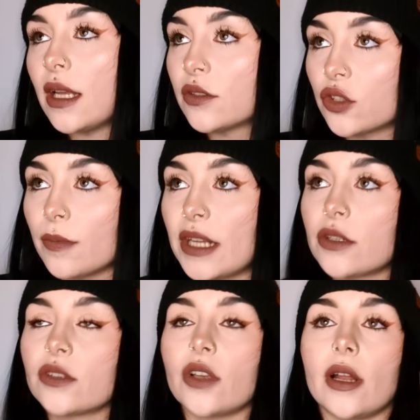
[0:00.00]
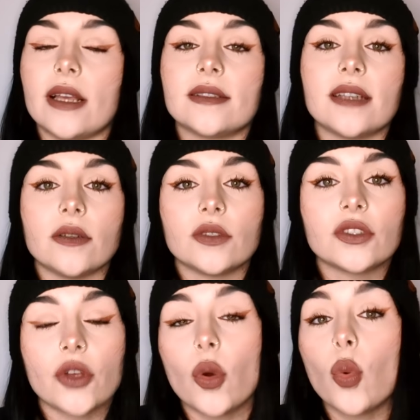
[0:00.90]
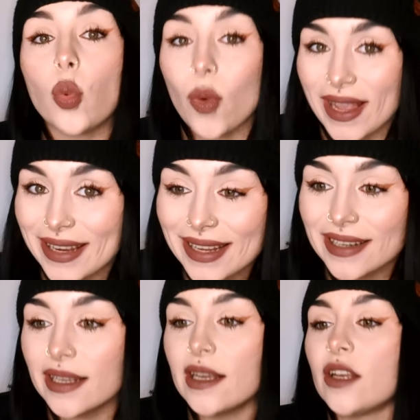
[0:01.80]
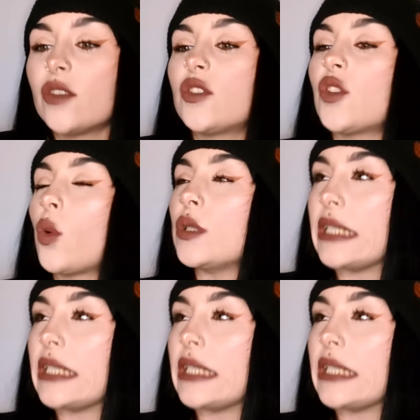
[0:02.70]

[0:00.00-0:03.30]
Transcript: instrumentals on it sound so weighted, so